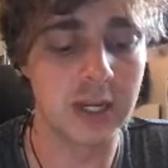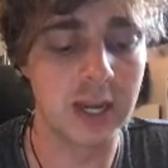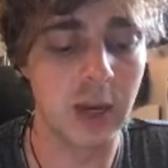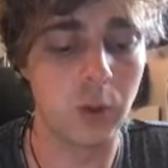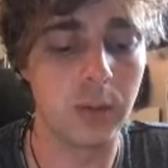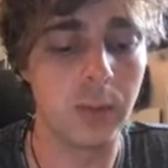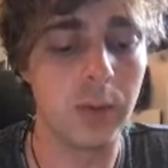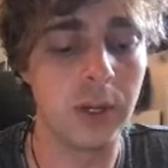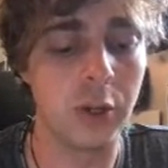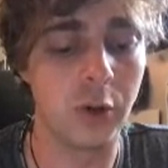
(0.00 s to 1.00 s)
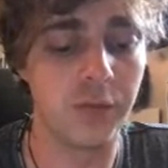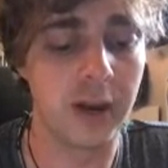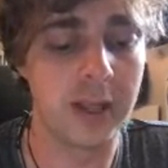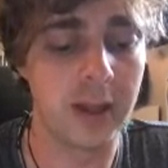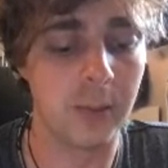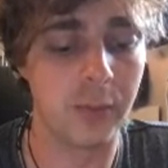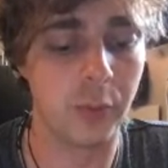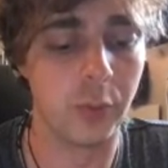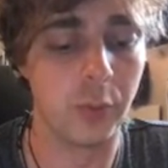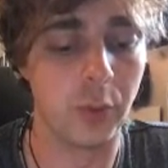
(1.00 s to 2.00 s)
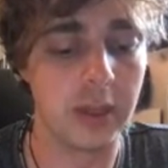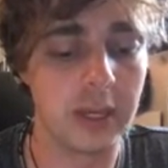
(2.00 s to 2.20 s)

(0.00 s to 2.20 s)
And again, we'd be notifying them through the